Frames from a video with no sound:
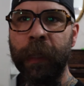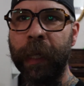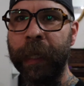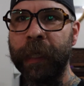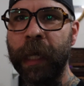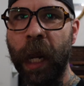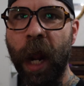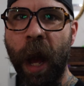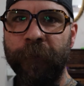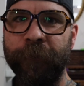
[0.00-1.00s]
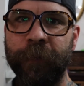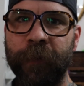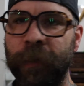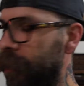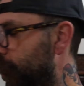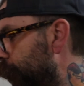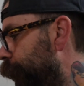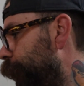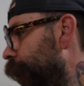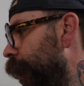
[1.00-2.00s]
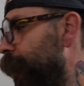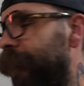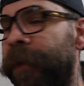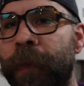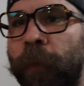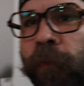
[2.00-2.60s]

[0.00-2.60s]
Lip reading: getting cut off in the frame from the